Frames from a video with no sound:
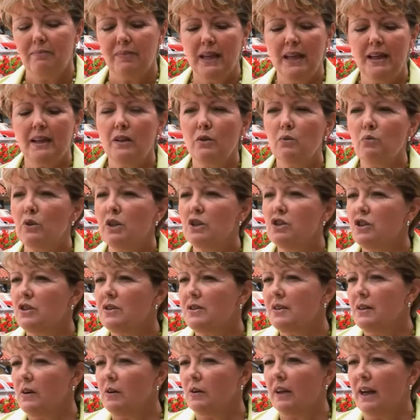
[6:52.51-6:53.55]
It
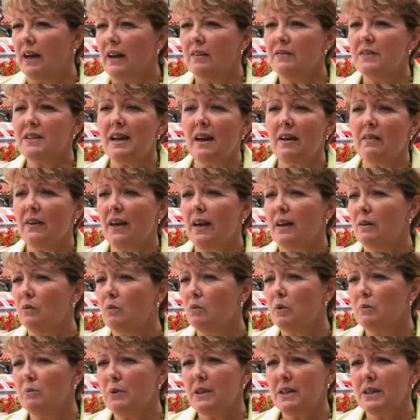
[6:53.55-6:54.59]
enriches their lives. I've had a
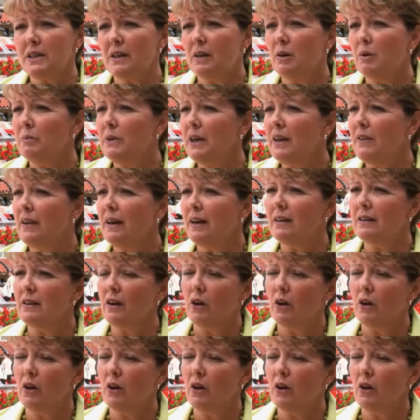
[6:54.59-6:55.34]
woman tell me that